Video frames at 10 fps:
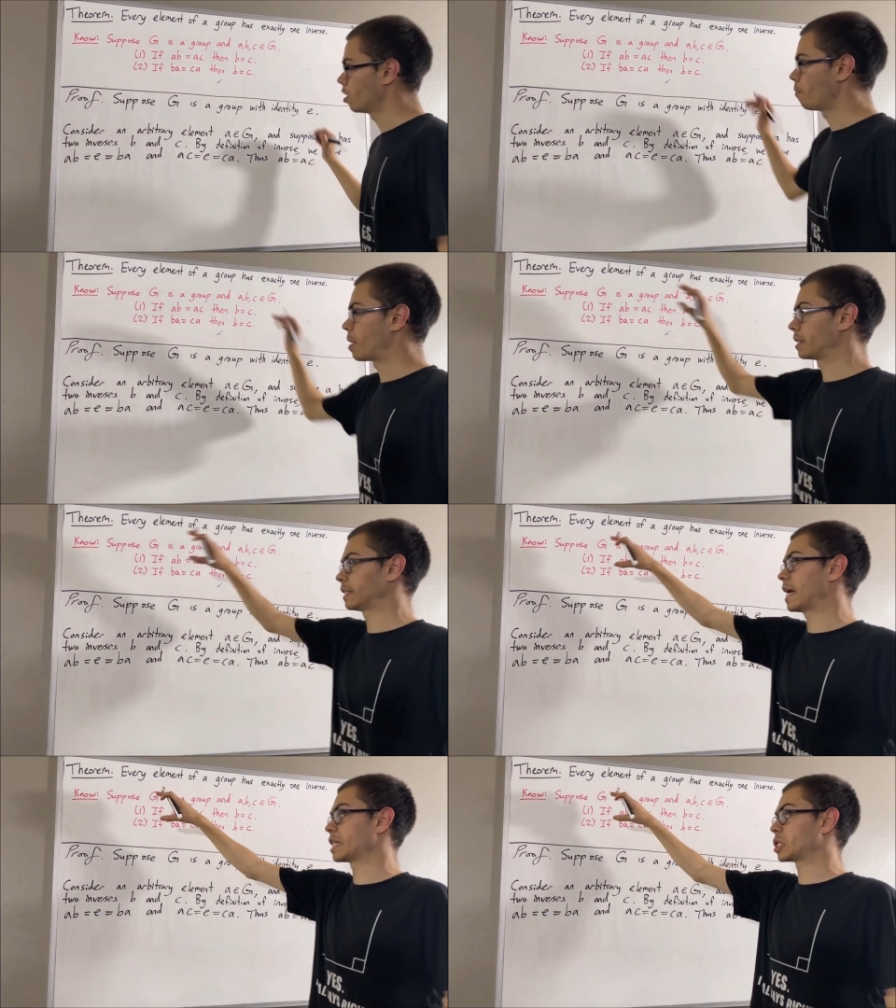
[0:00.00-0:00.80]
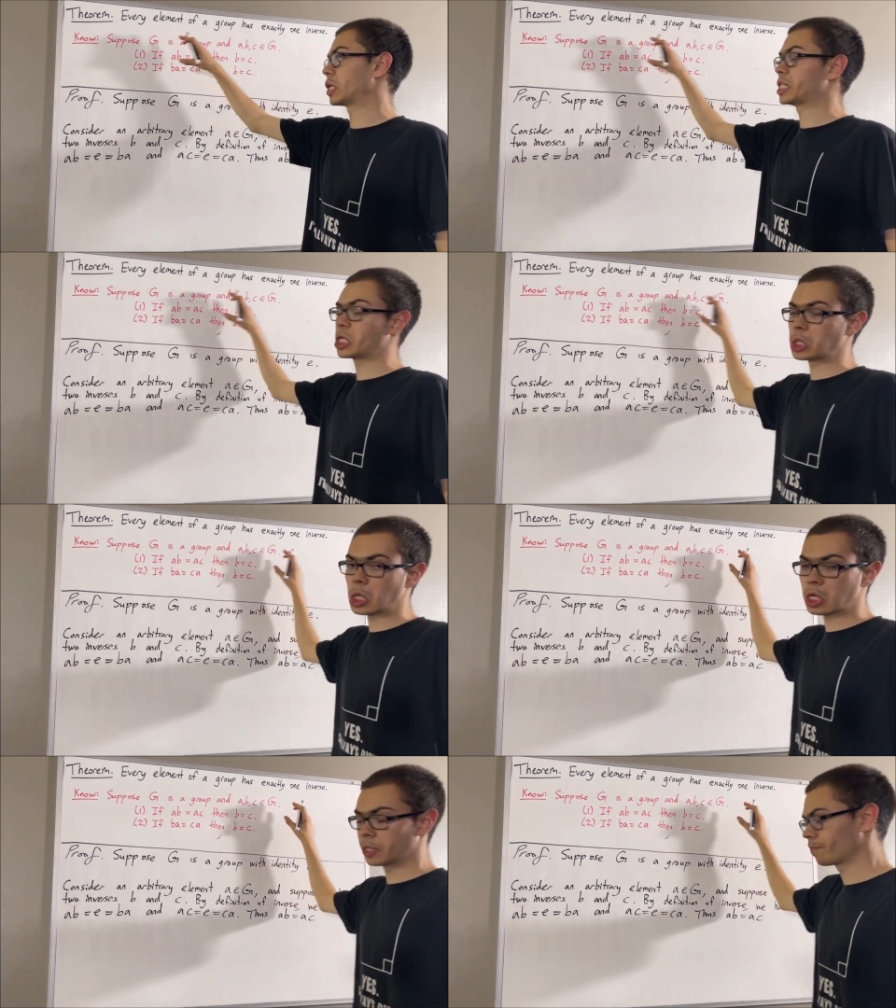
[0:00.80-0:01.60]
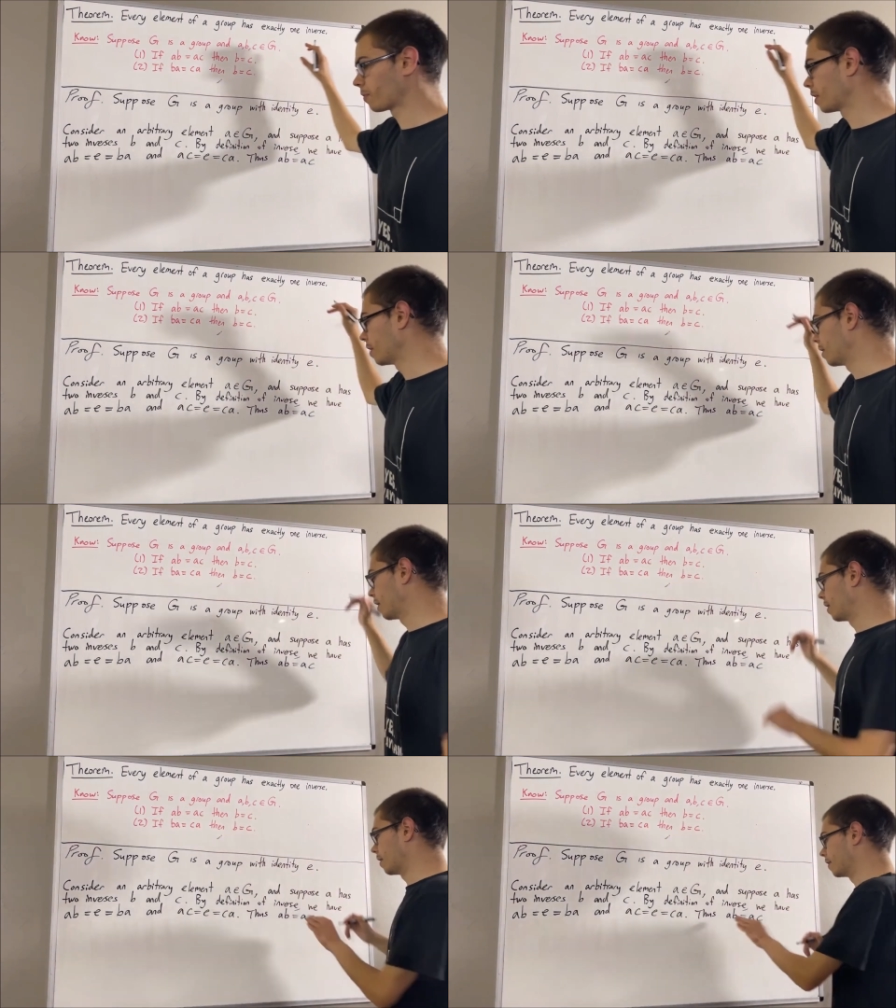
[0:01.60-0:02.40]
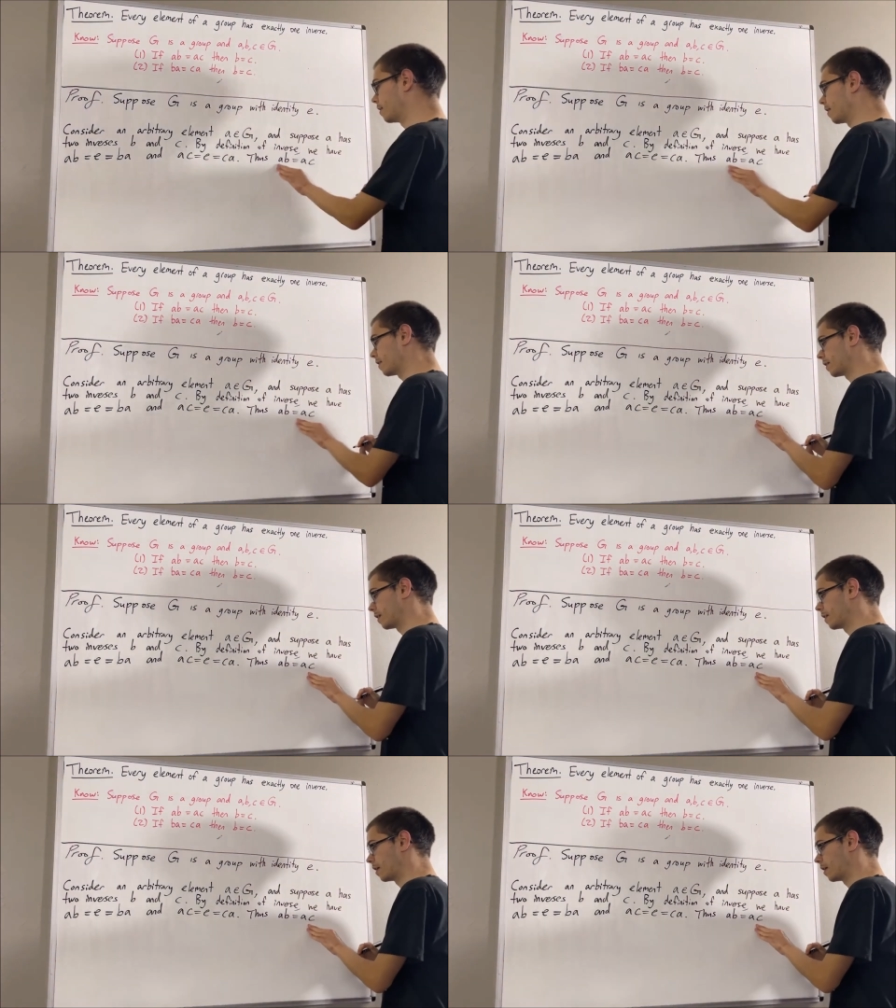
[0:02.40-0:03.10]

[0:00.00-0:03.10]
by the cancellation law, this